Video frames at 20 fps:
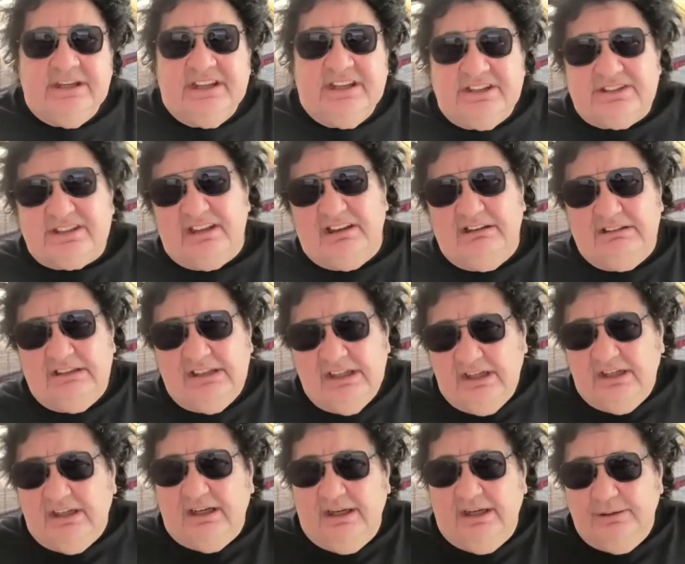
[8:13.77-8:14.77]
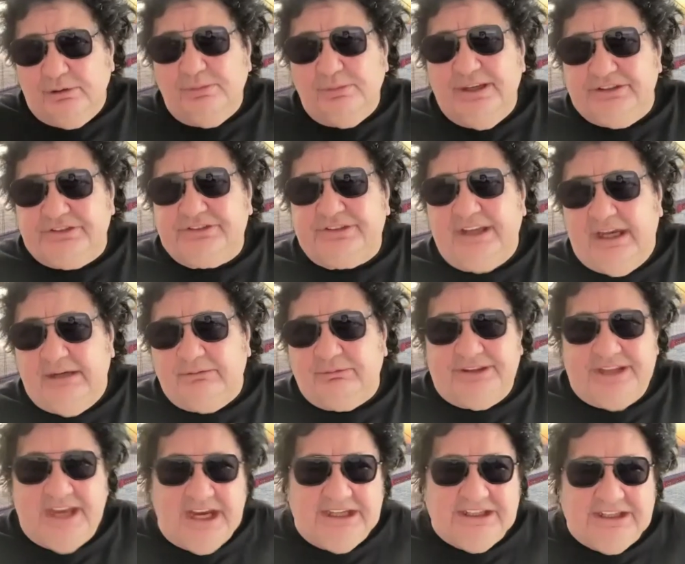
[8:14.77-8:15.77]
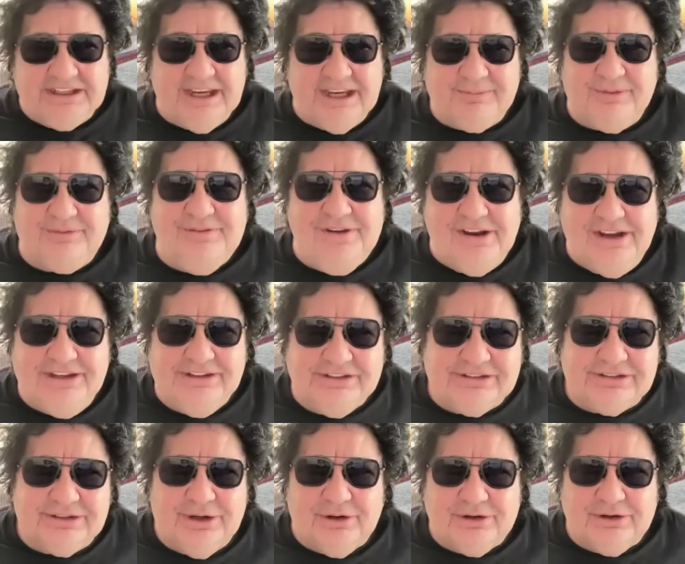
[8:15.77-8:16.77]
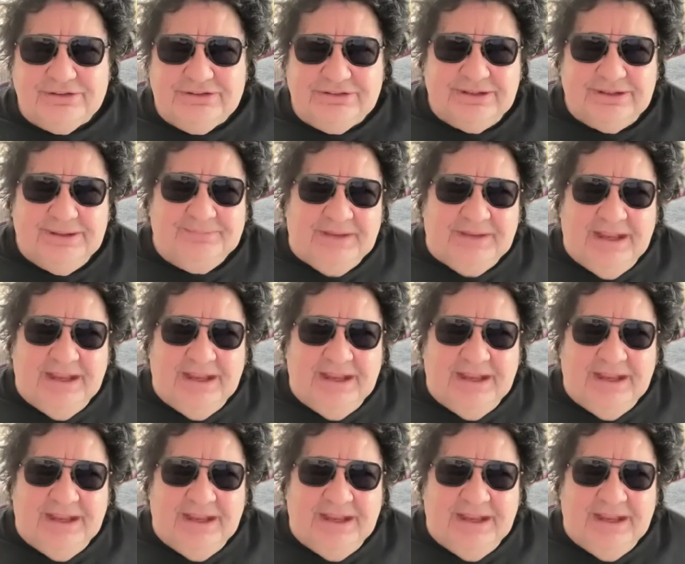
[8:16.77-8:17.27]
So I almost start with a handicap of 9 songs